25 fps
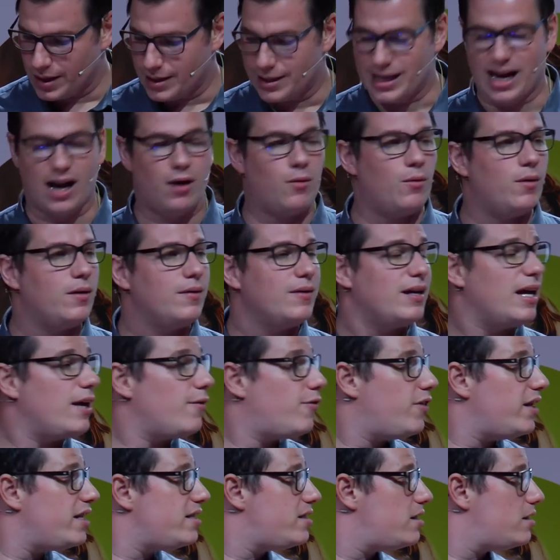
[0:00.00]
Now,
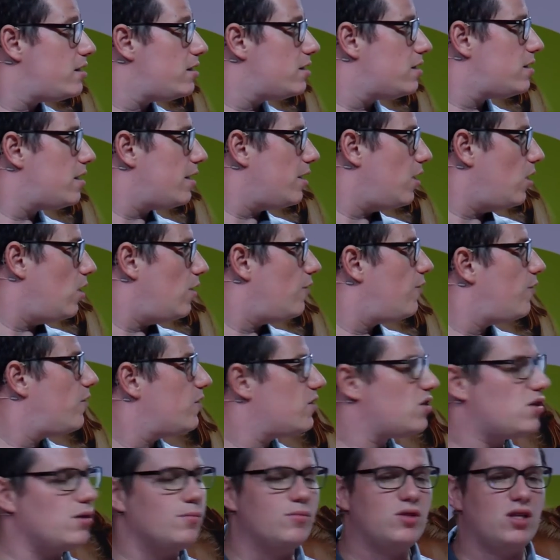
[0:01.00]
if this isn't enough,
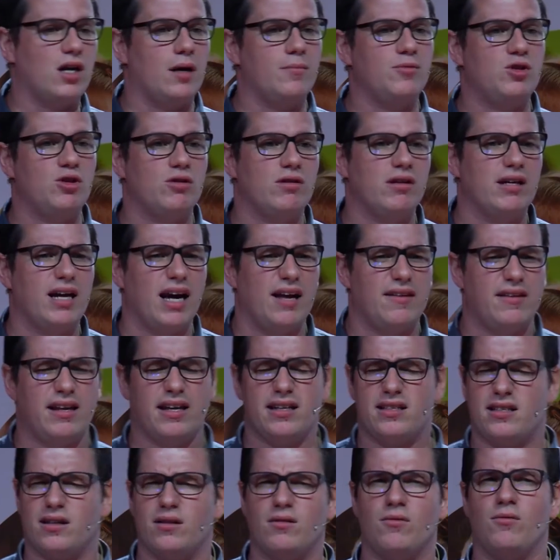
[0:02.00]
sometimes you can get
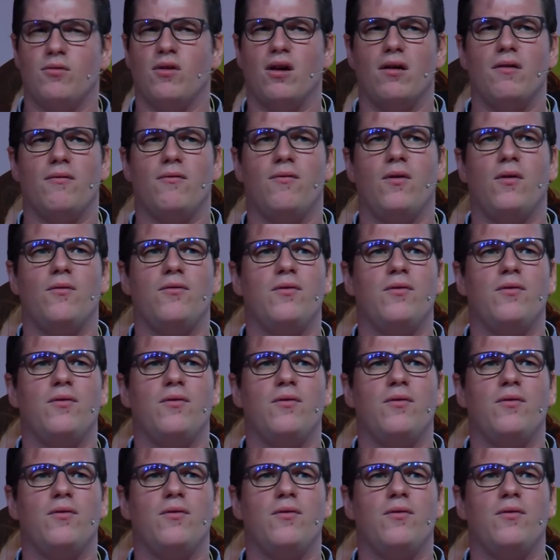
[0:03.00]
this and, uh,